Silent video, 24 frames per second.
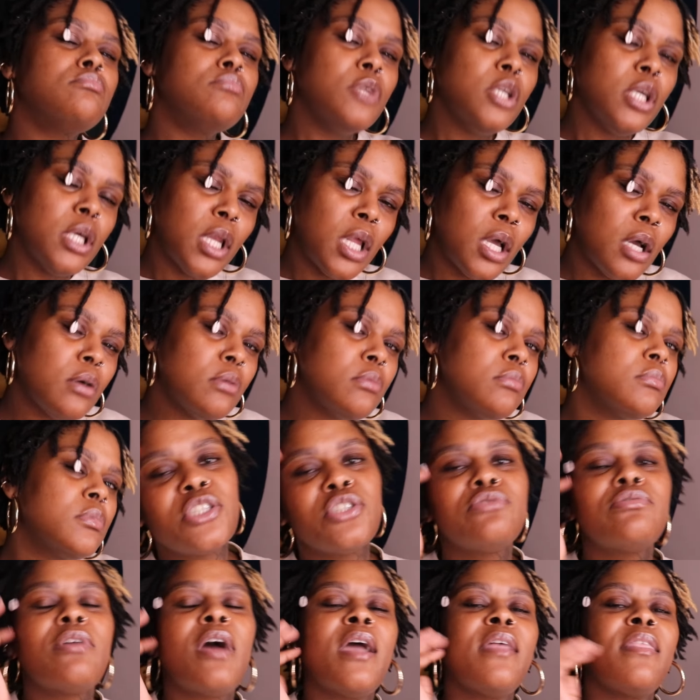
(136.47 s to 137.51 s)
you know? Let's
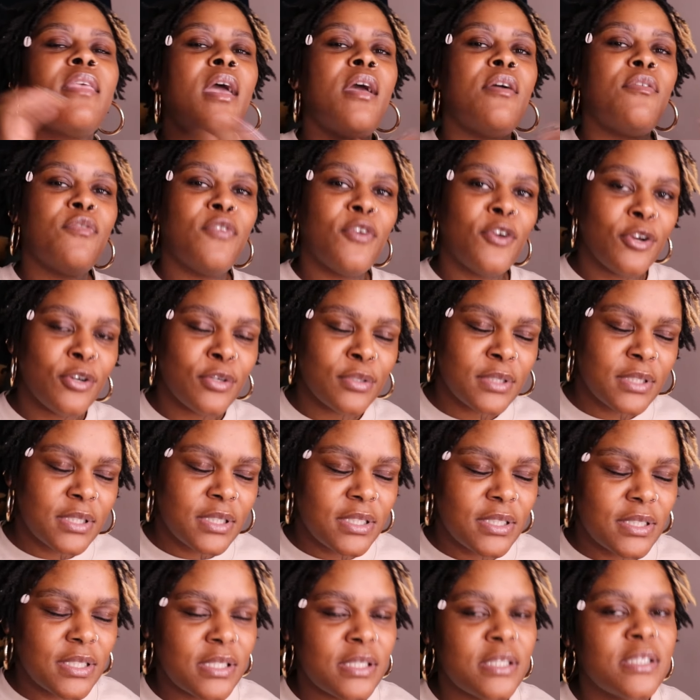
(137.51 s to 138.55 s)
try that
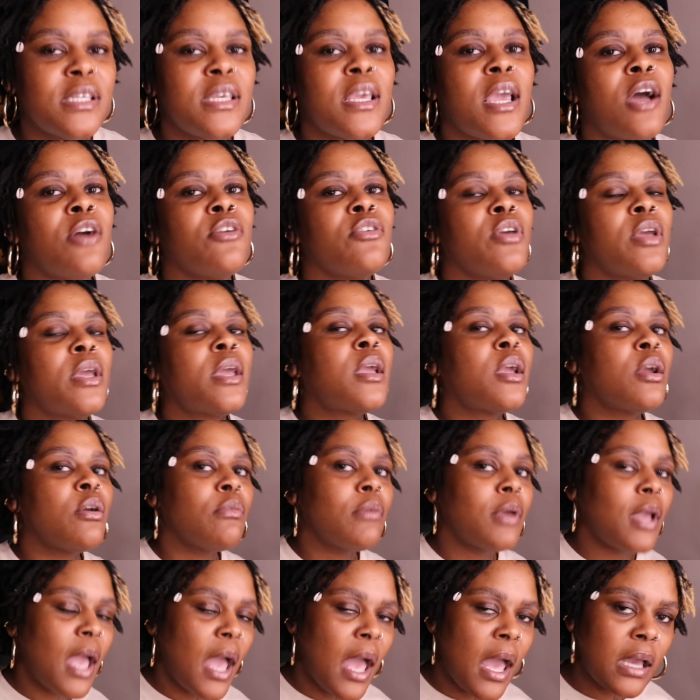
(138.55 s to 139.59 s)
first to see how your hair
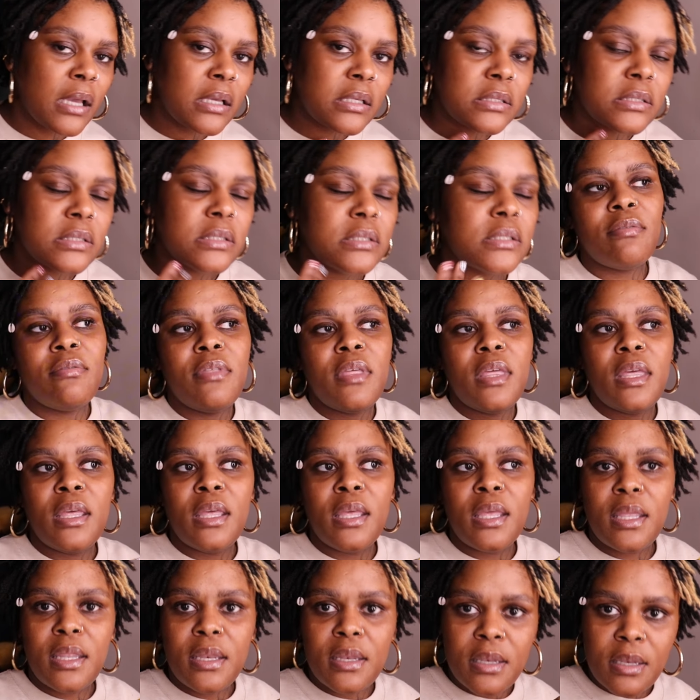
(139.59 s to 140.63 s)
reacts.
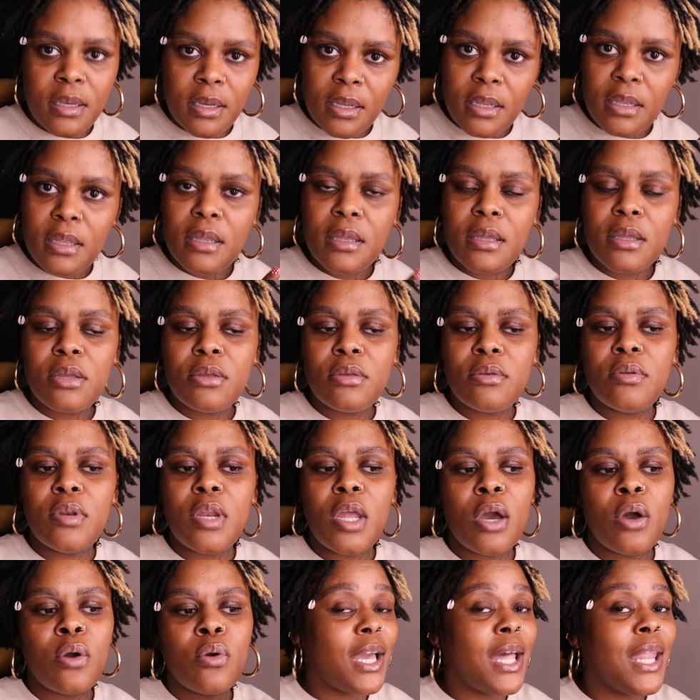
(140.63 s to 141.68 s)
Then, you
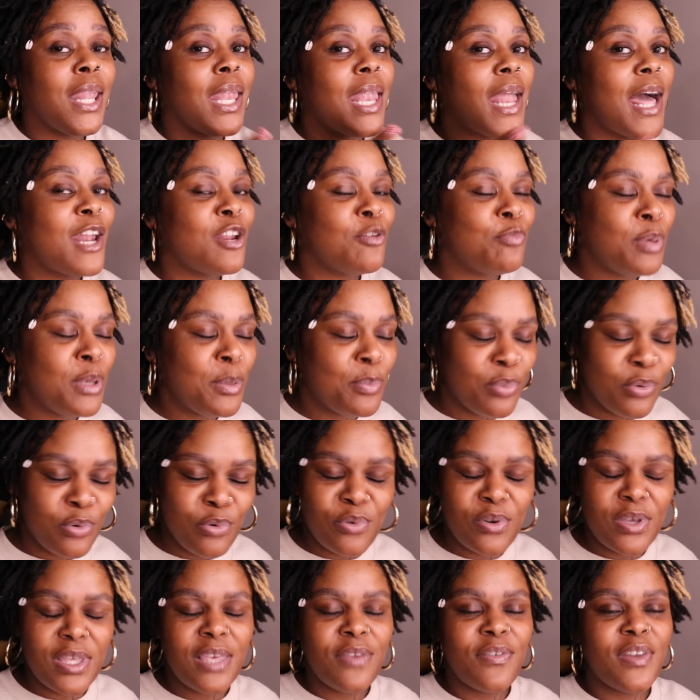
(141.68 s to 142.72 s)
know, a lot of
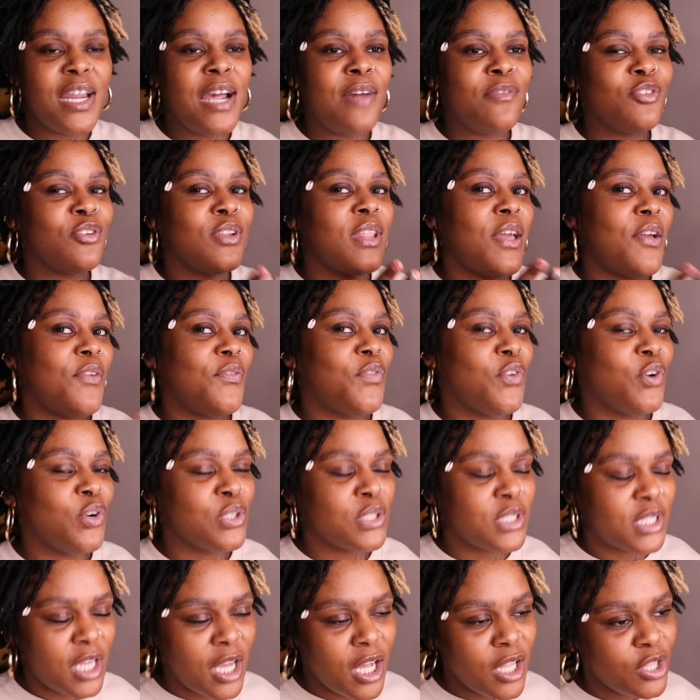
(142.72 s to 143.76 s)
people, even after that
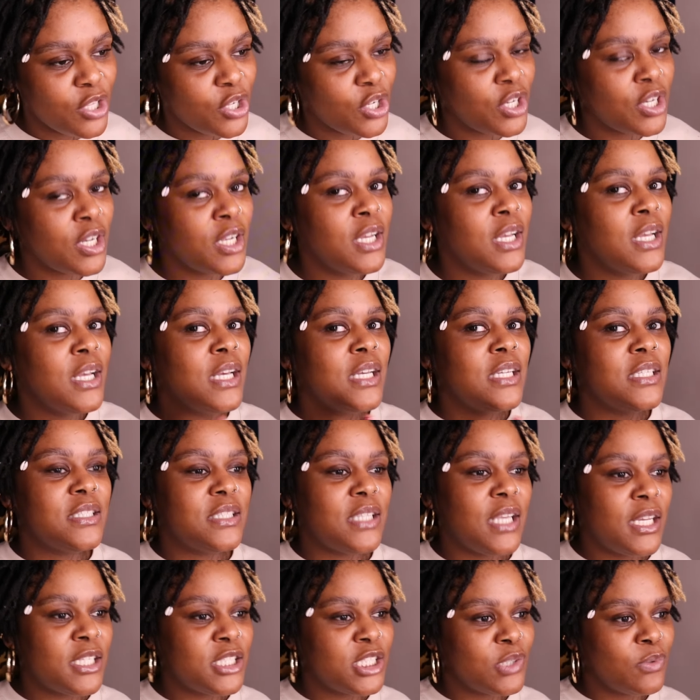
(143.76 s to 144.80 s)
first color
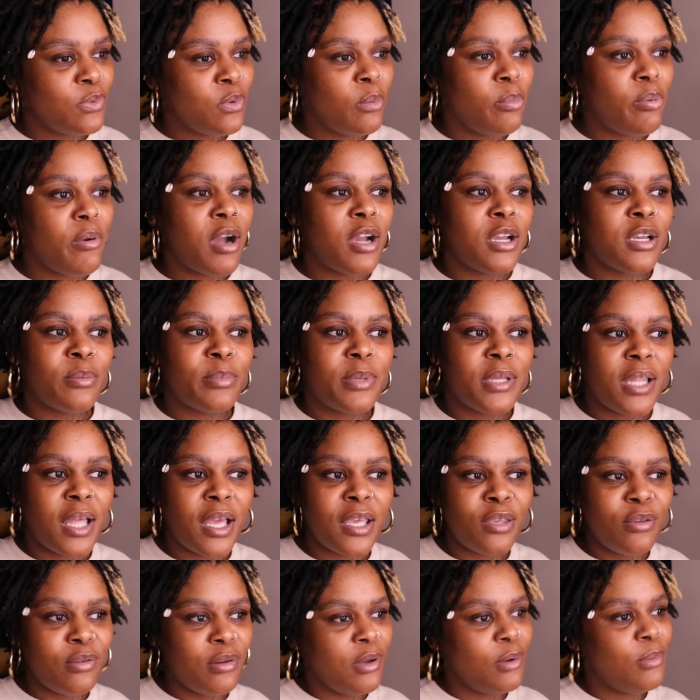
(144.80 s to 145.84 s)
session, will probably be
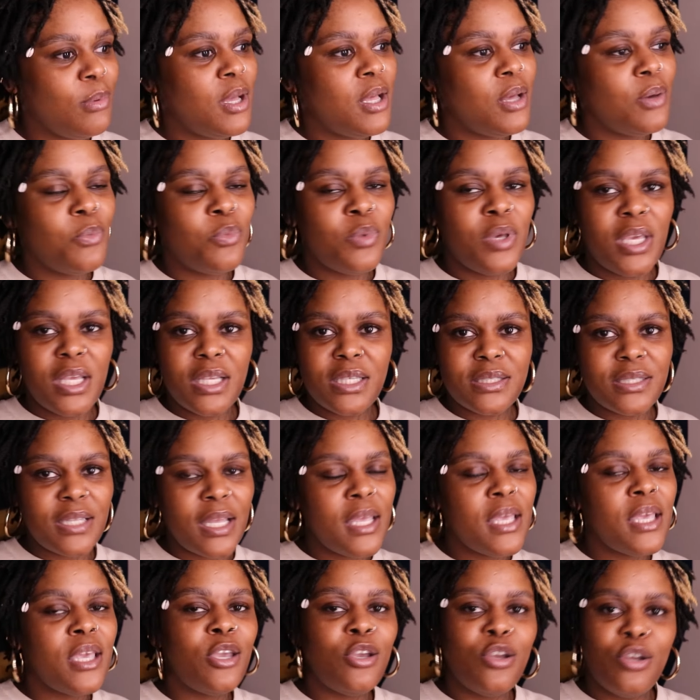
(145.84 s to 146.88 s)
like, you know what, we can
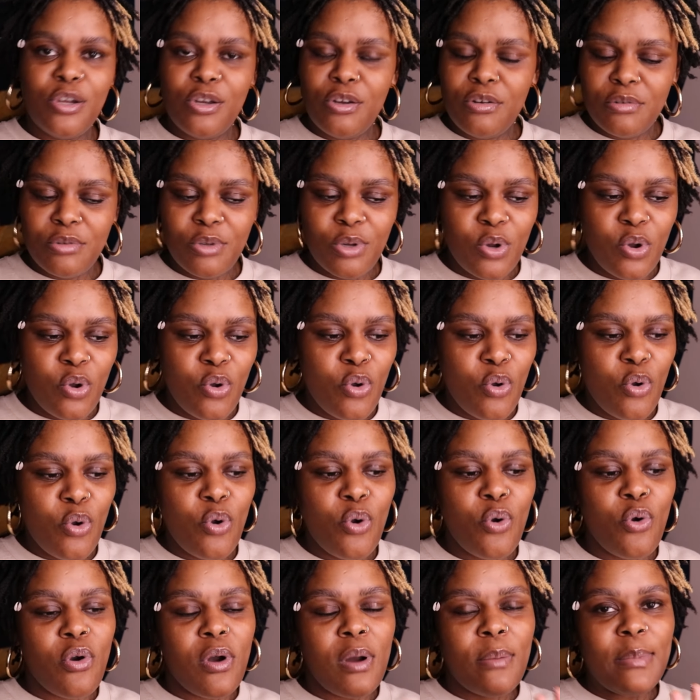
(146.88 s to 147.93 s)
stay here,
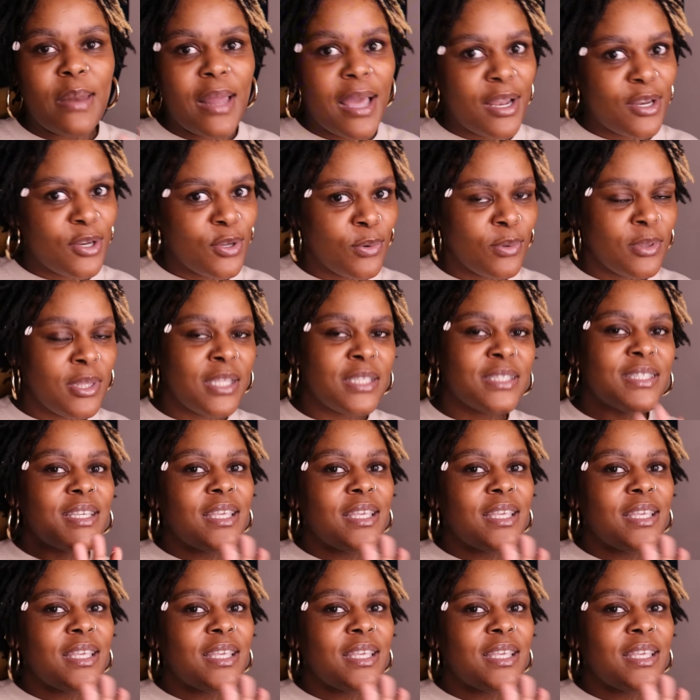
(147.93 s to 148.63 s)
or I'm not doing this